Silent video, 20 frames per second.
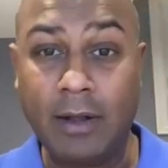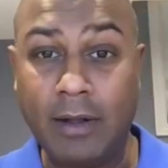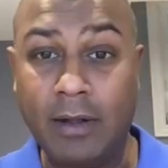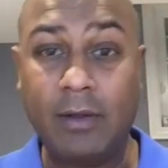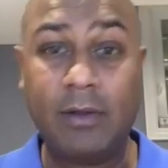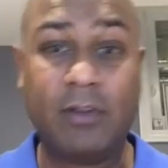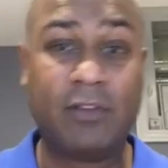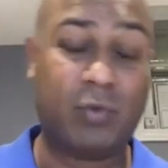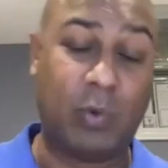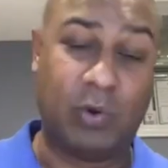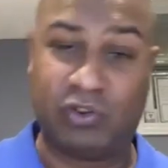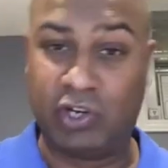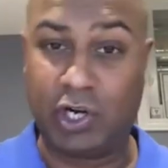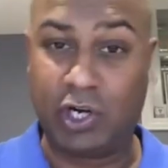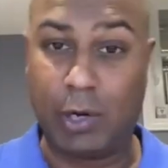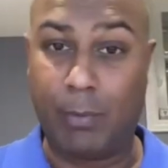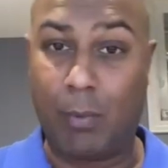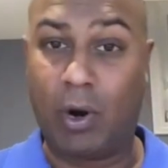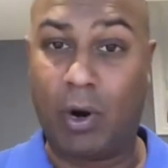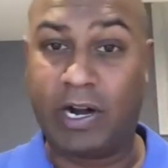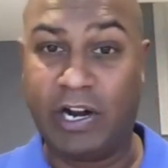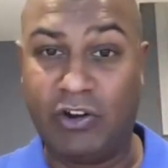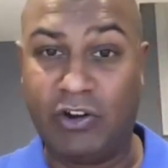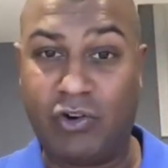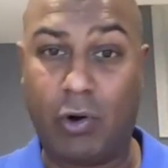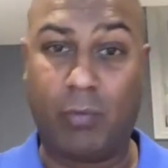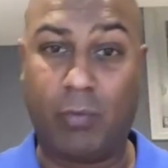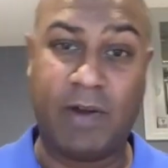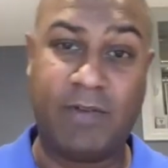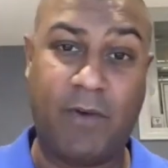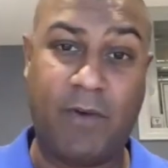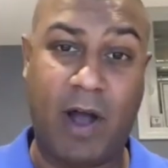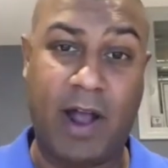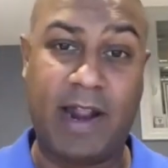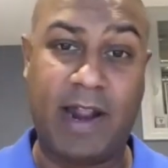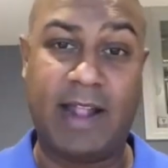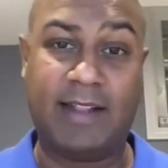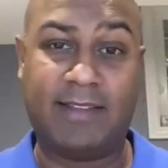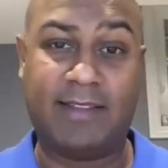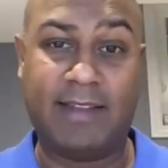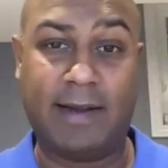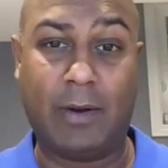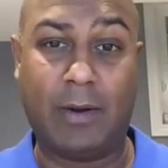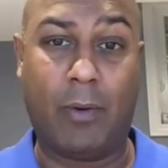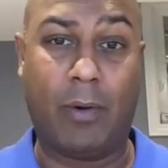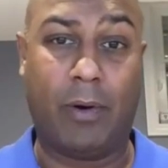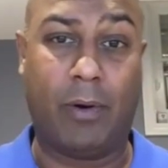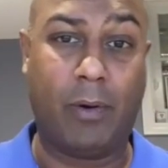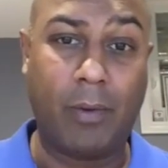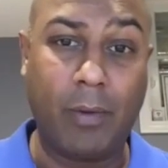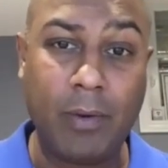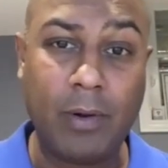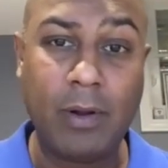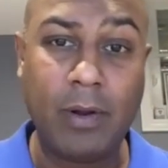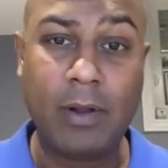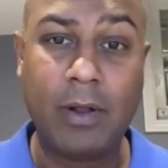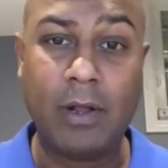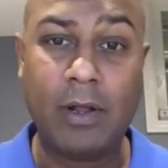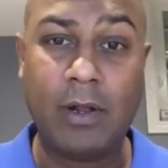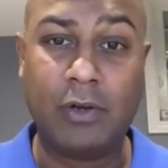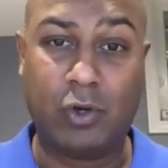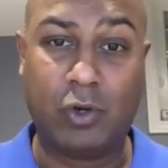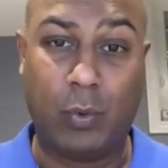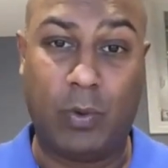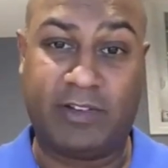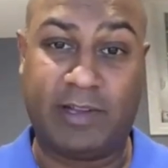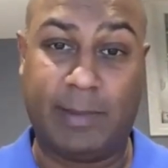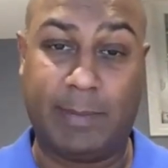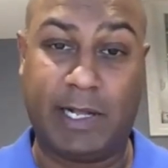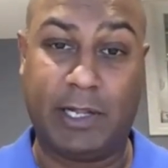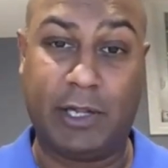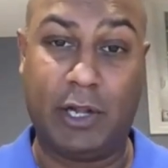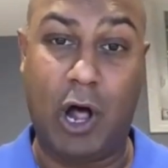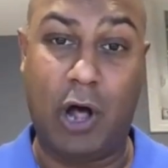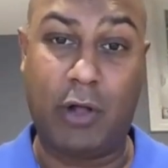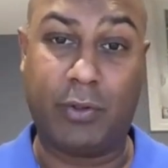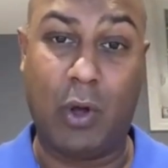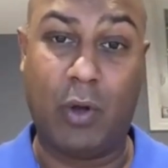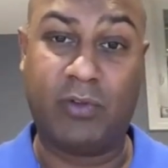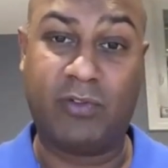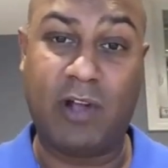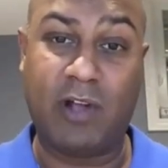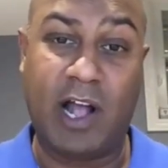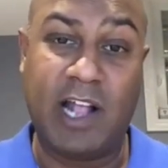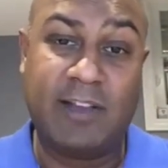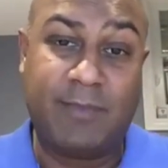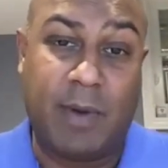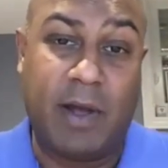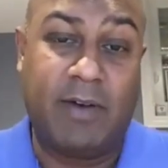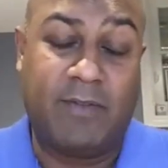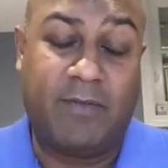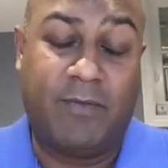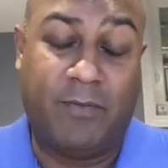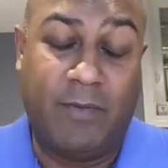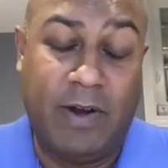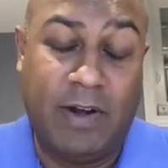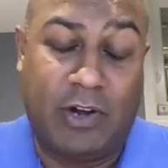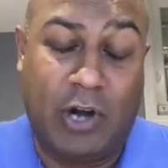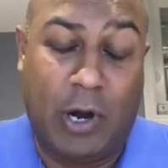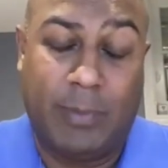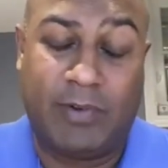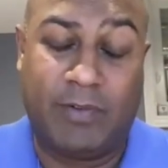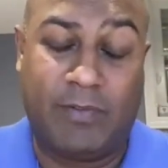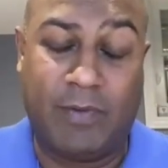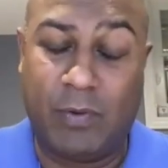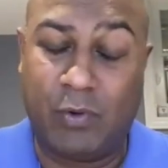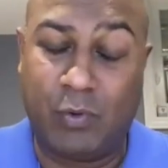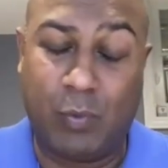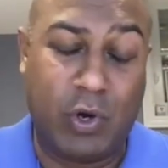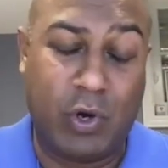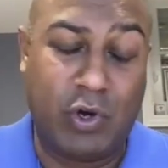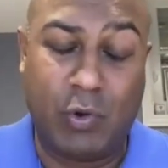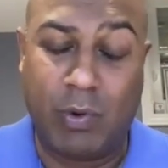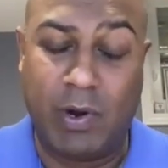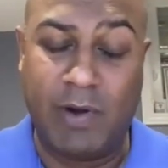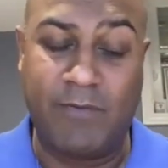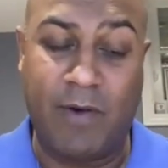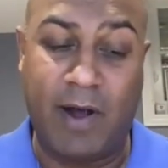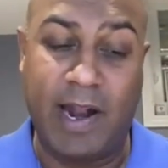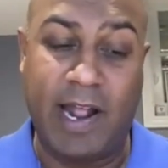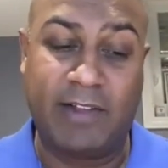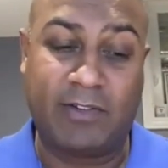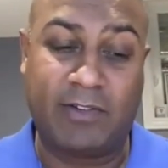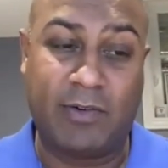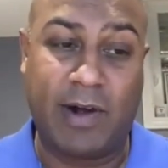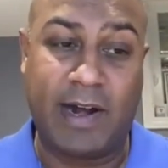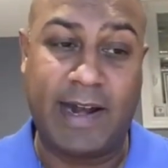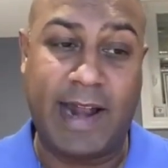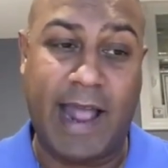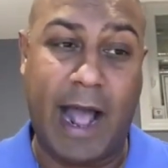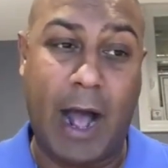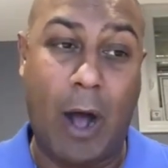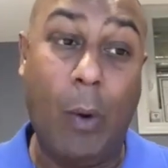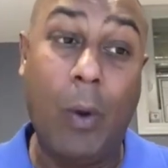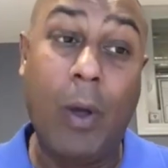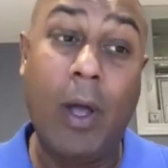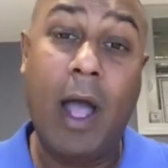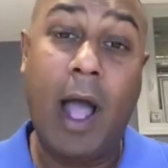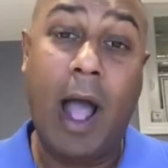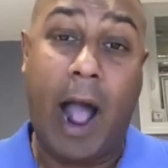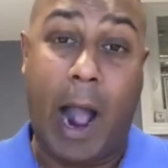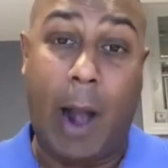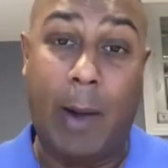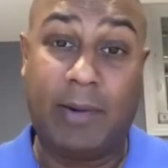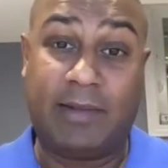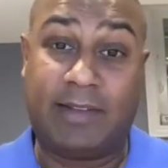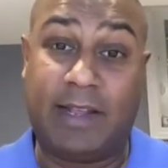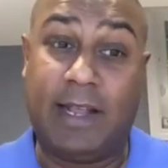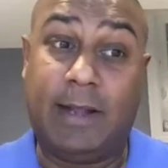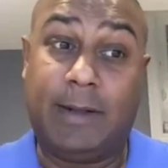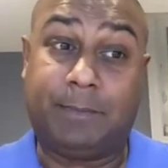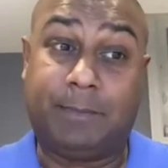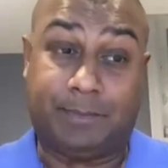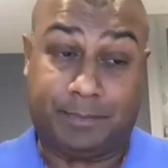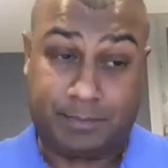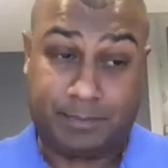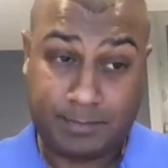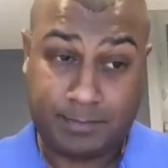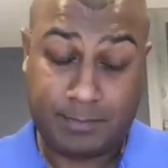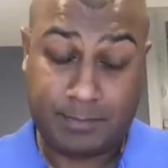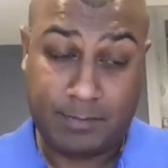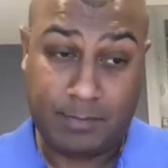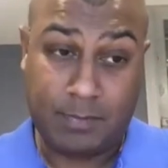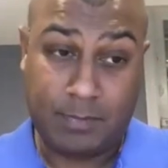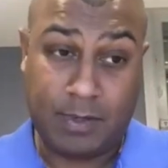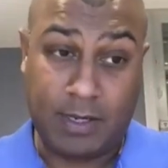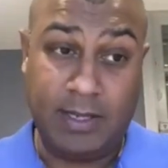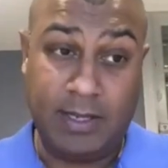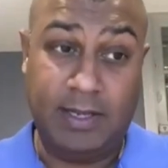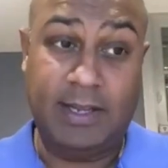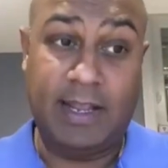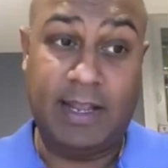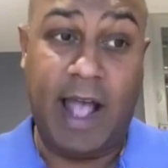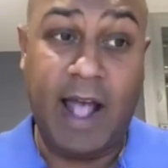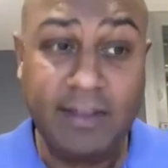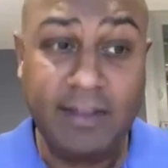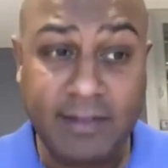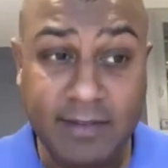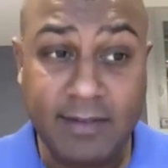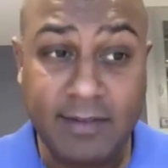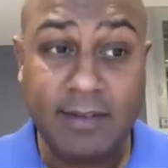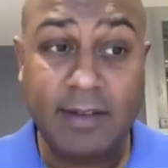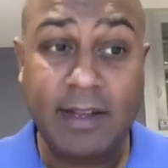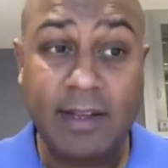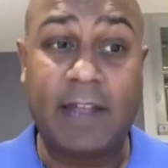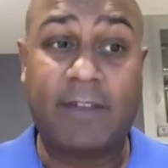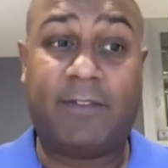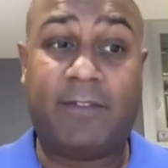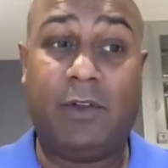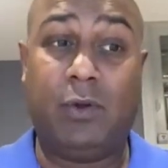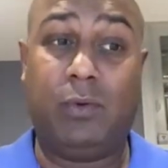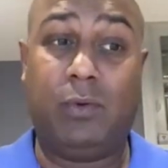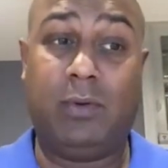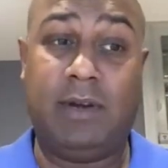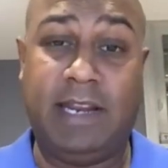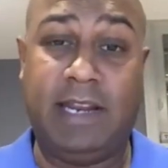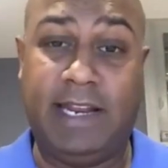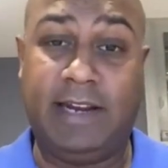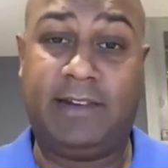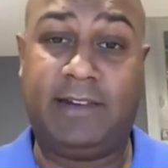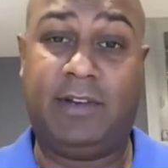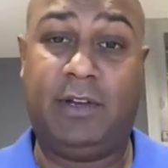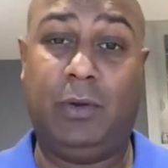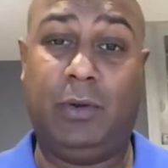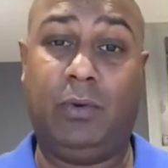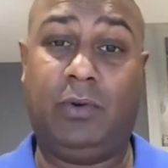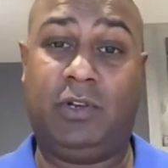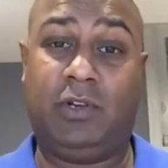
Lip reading: switching your mortgage or refinancing or doing something along those lines. But in terms of would you refinance right now, I would say yes, if you need to